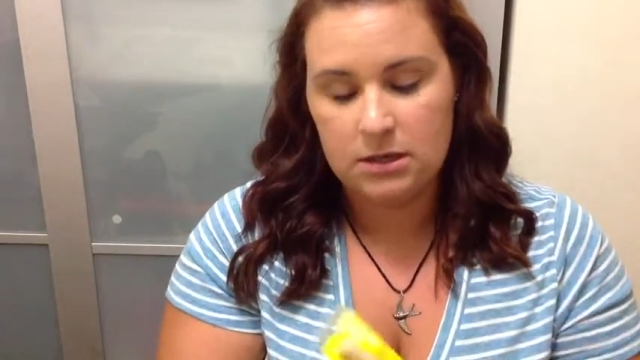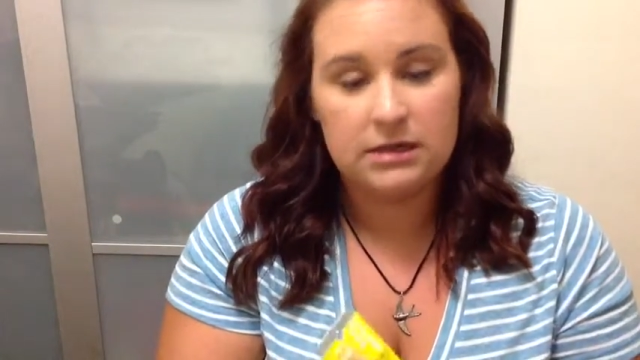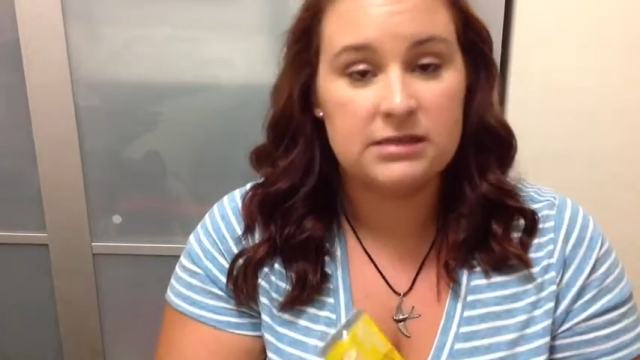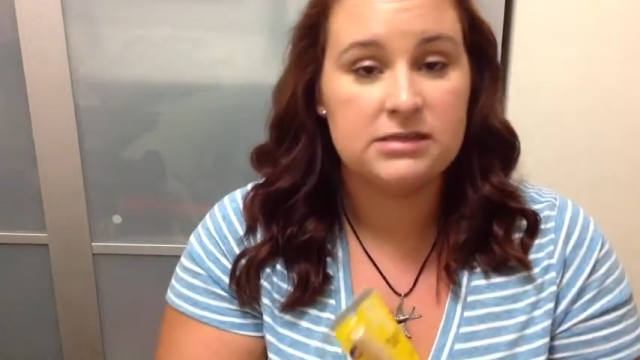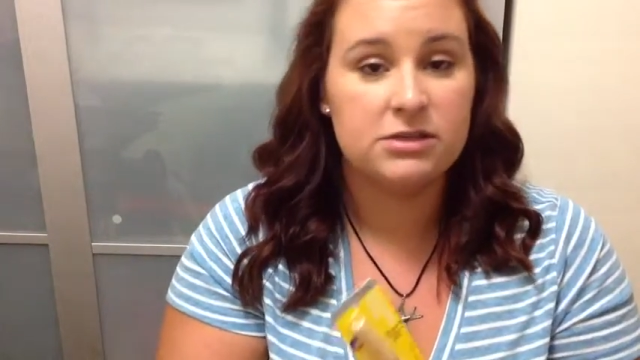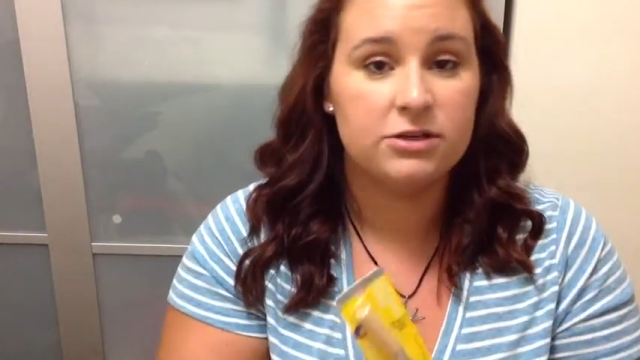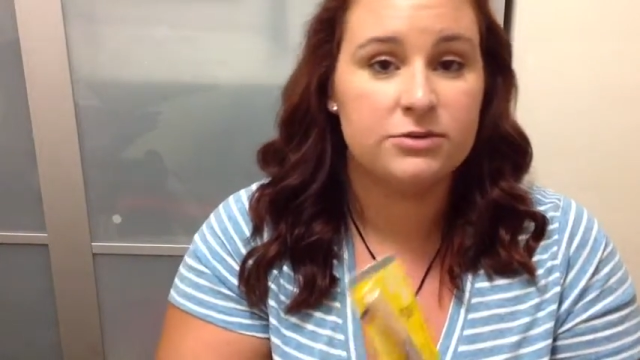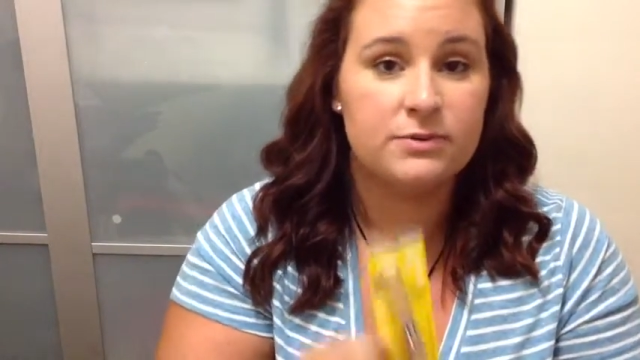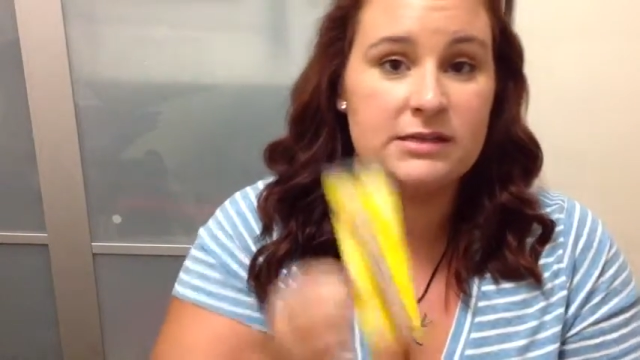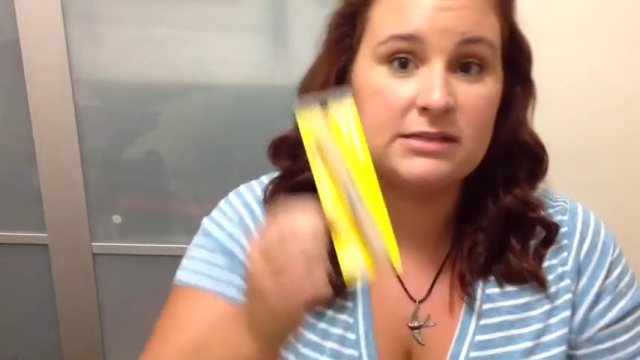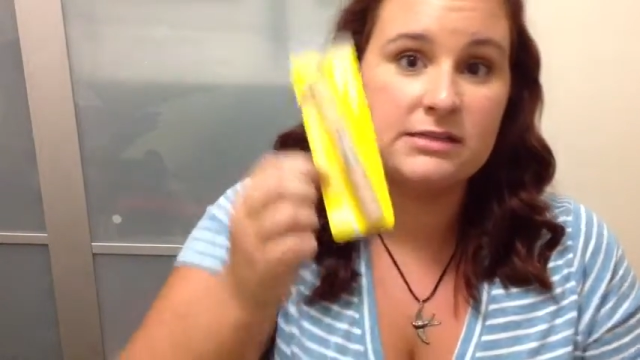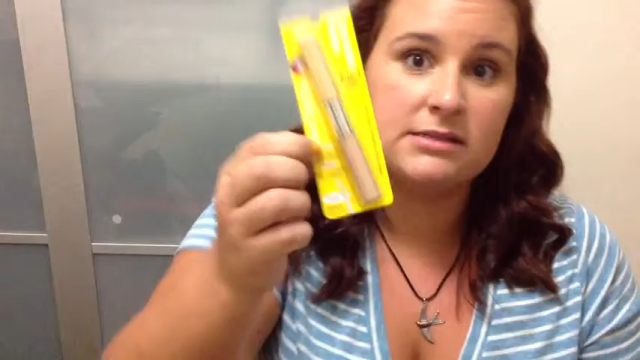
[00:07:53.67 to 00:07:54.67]
Concealer
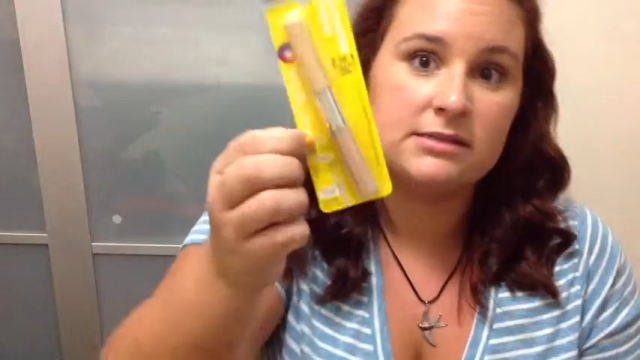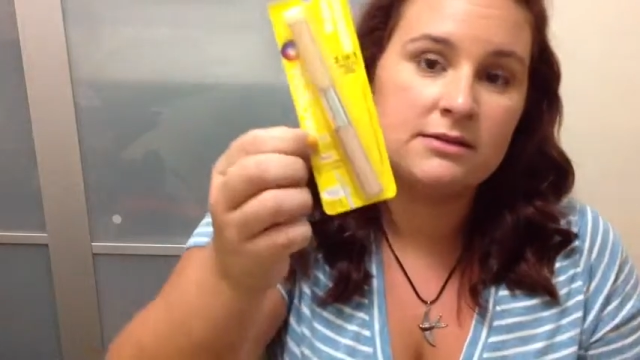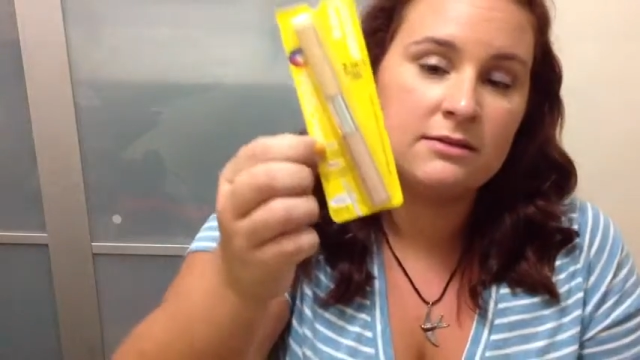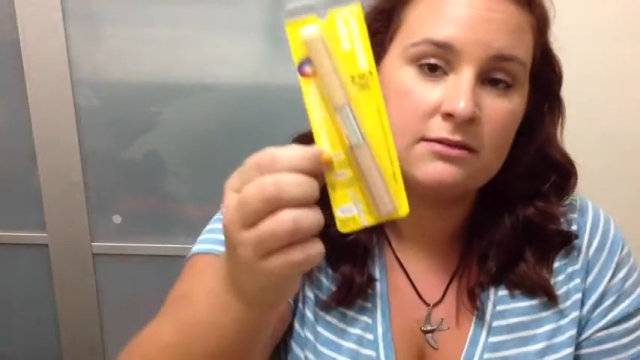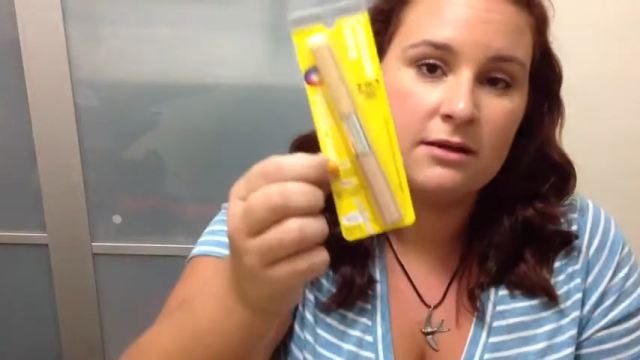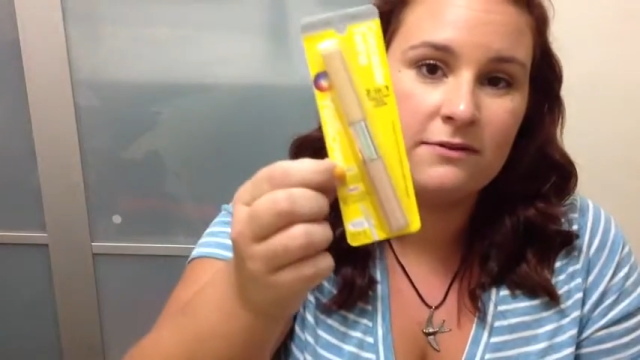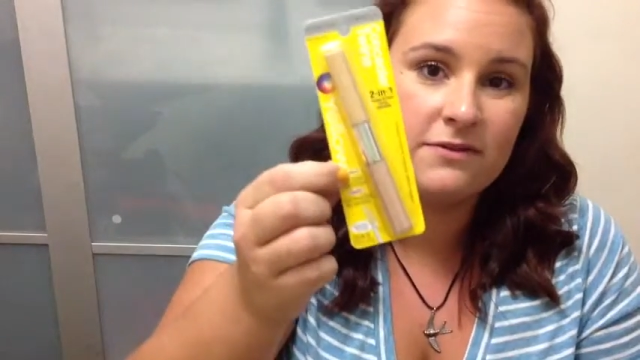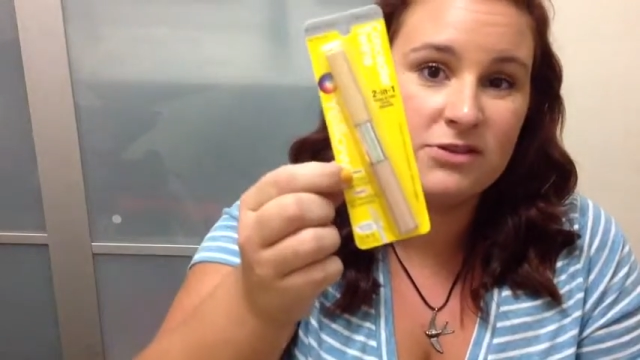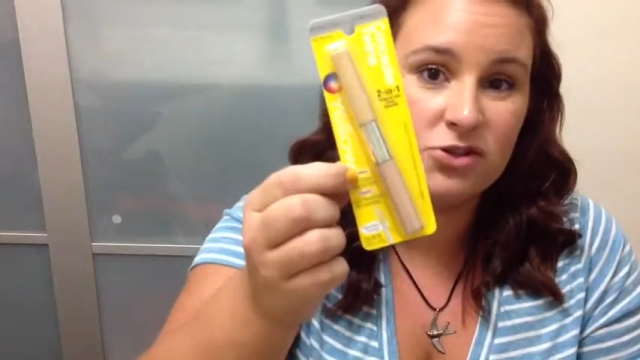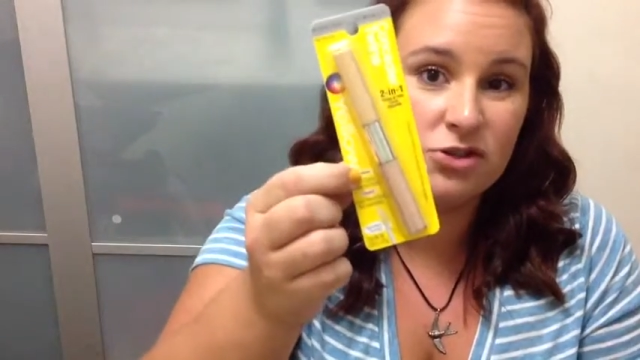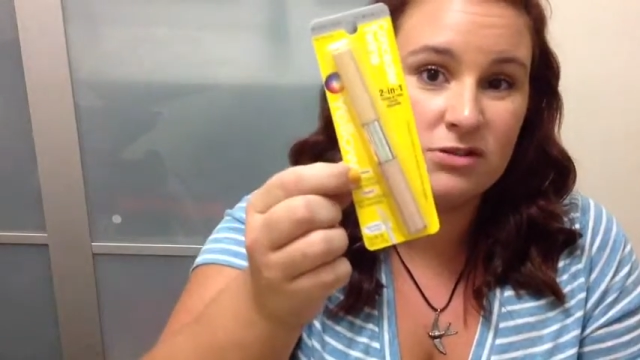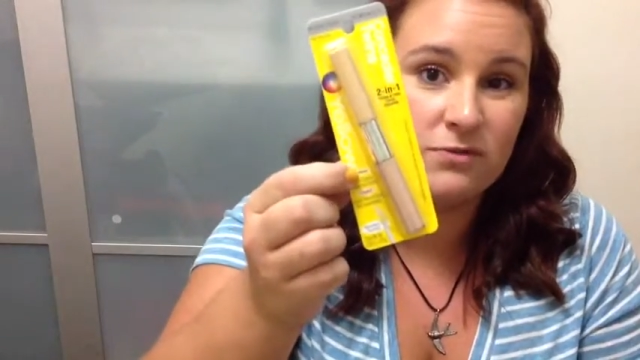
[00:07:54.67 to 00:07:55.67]
Twins
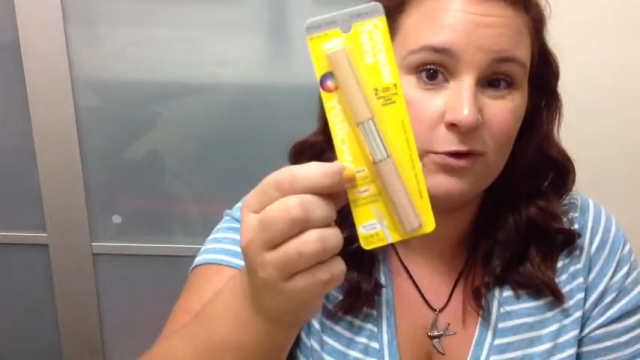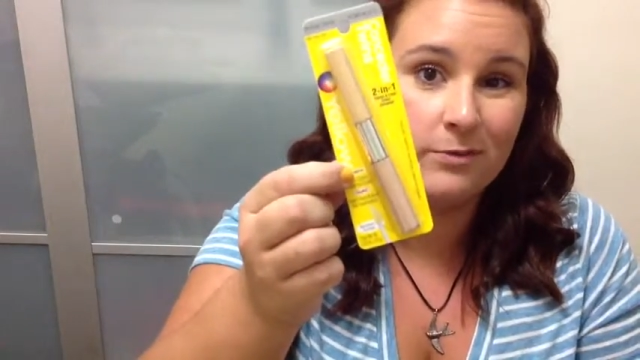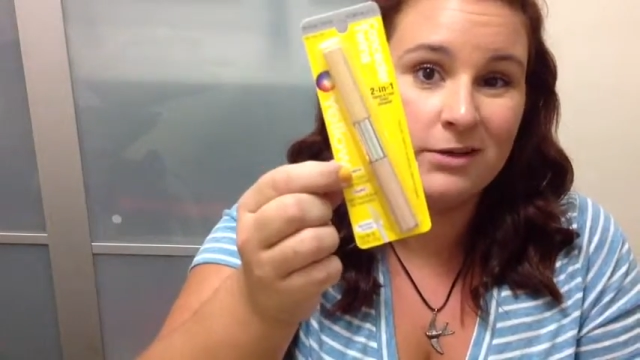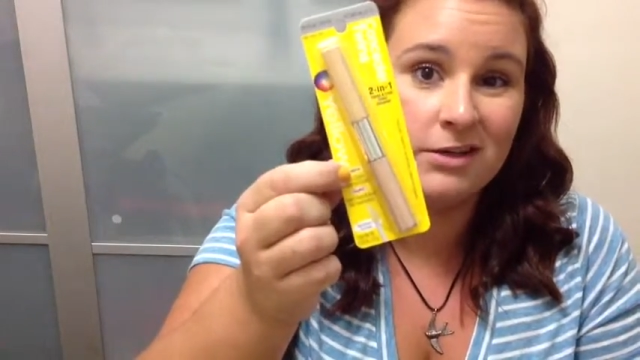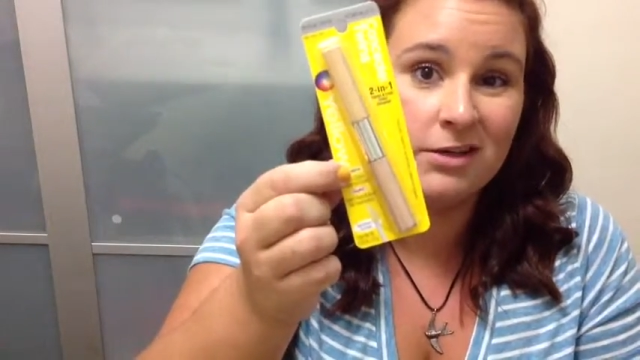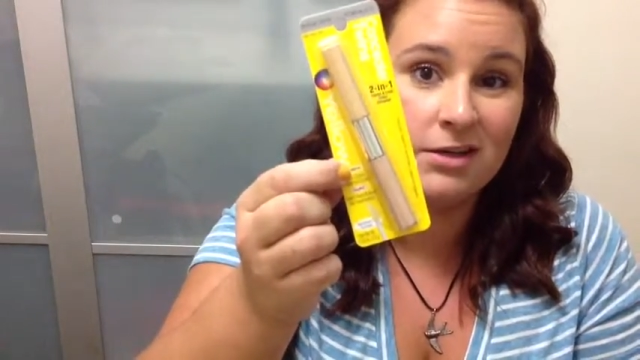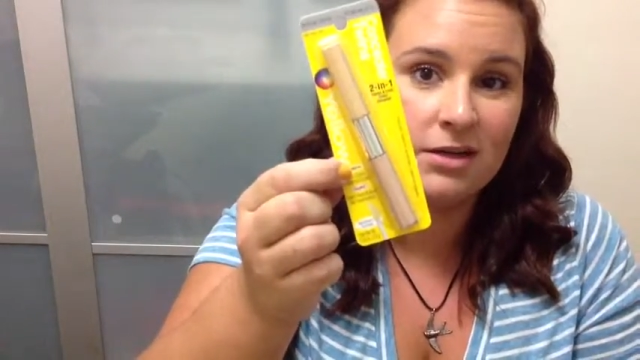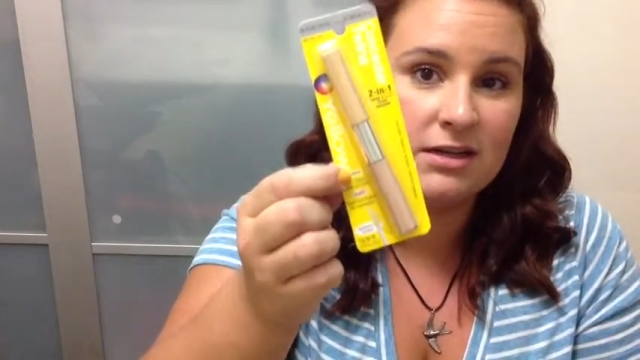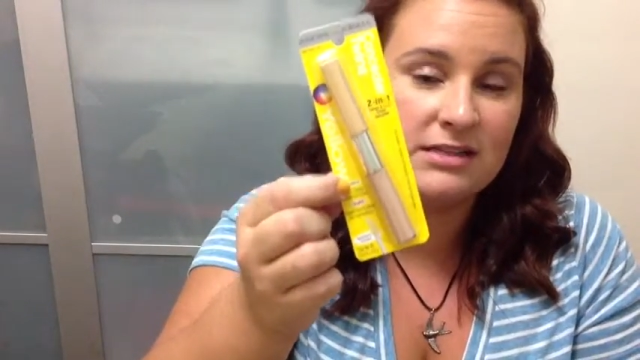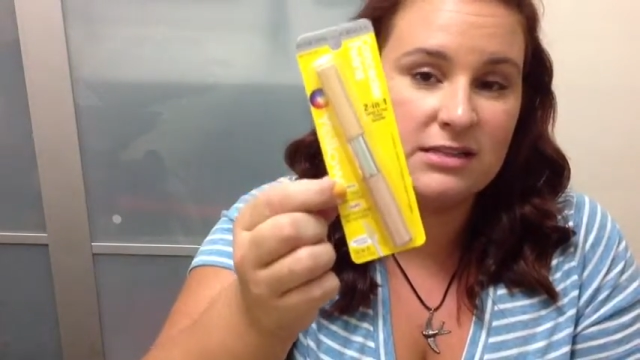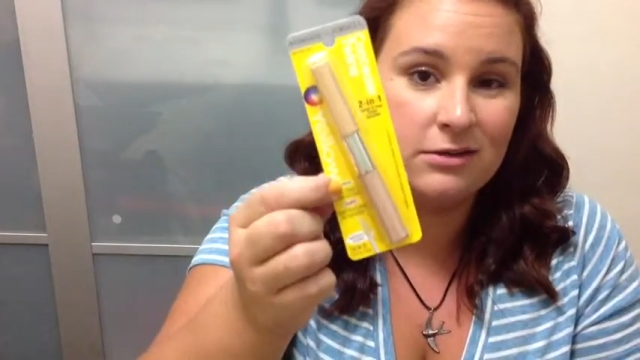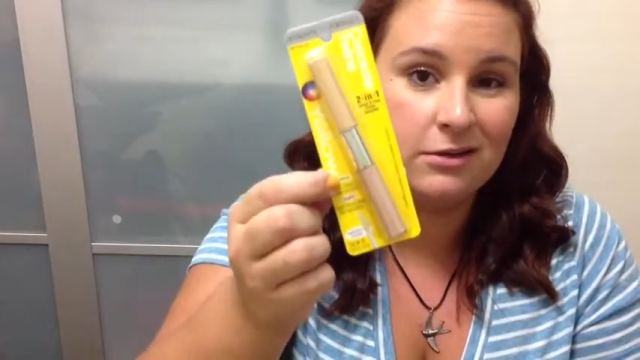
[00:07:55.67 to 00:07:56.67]
Physician's Formula
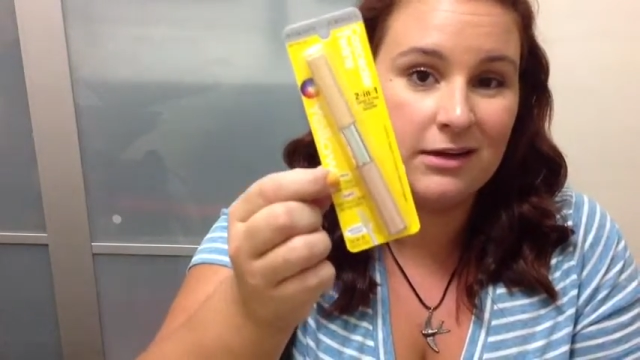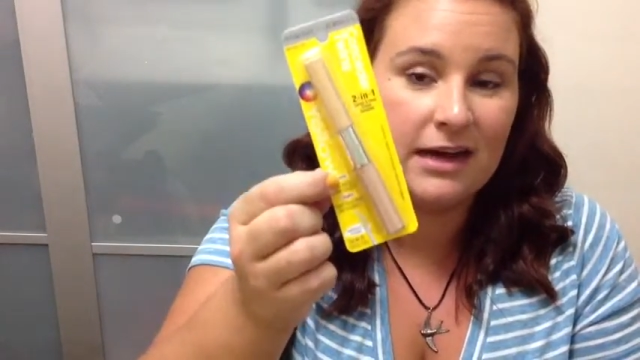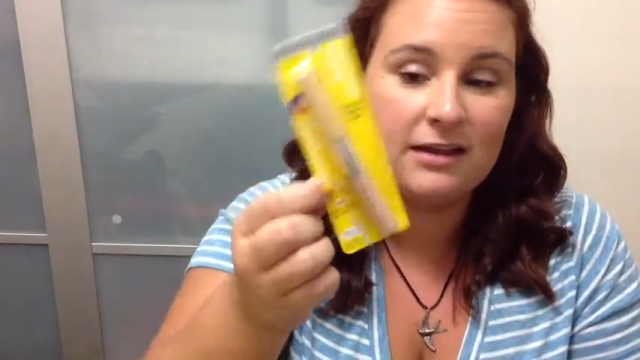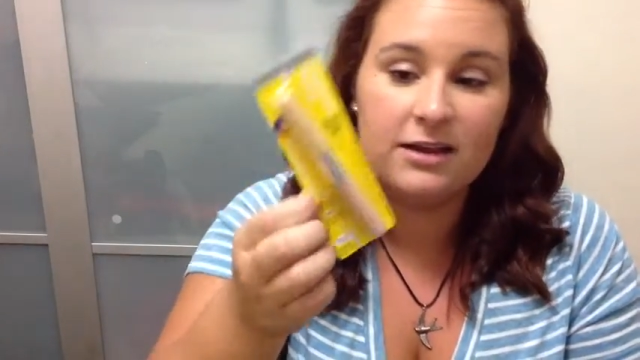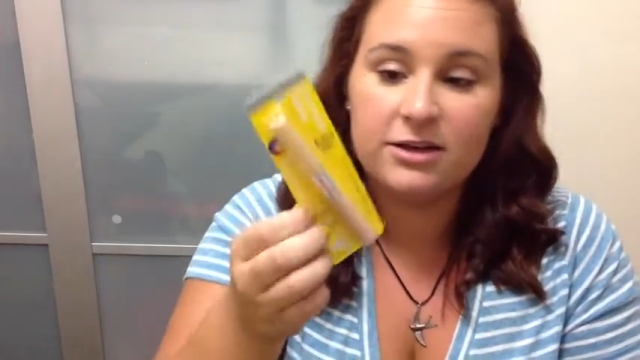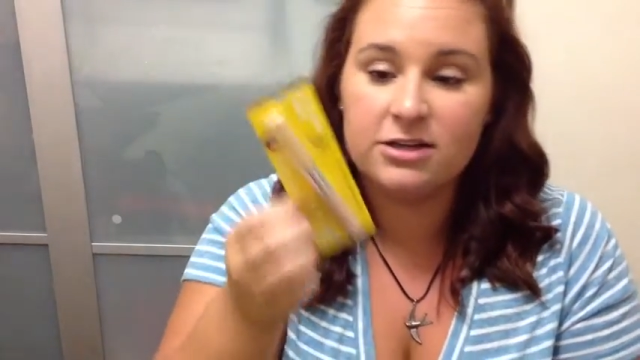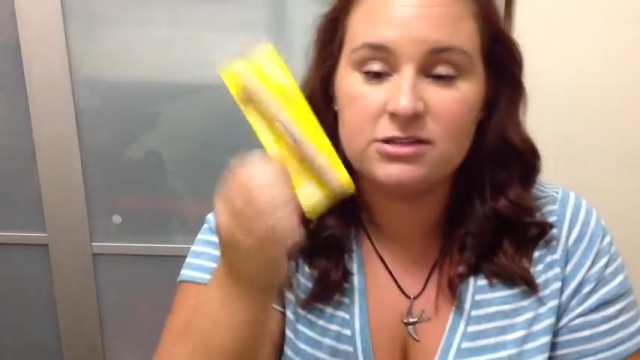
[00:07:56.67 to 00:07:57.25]
Concealer and Highlighter,